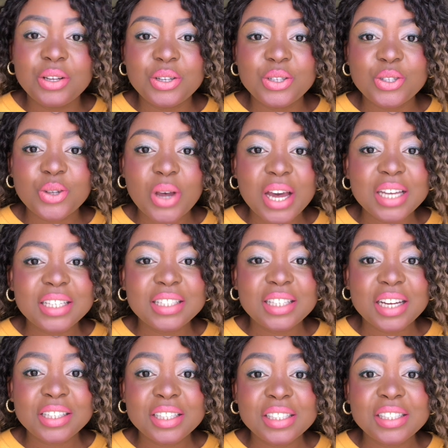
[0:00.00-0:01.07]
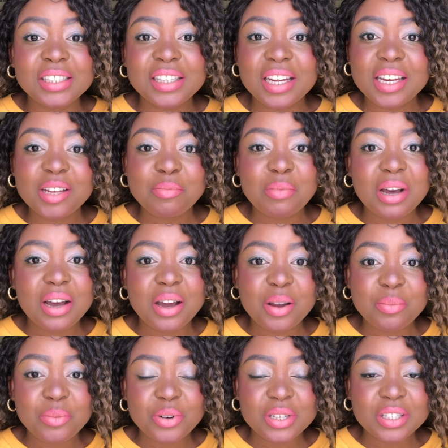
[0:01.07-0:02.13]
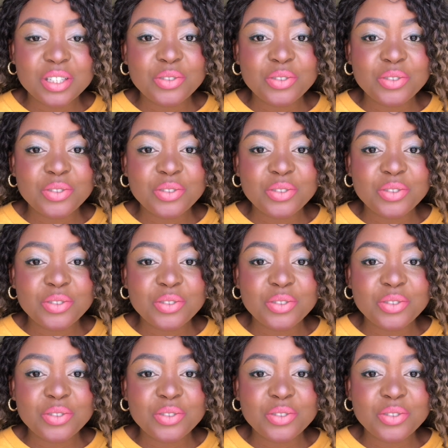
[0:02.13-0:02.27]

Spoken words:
So I started selling mahamris.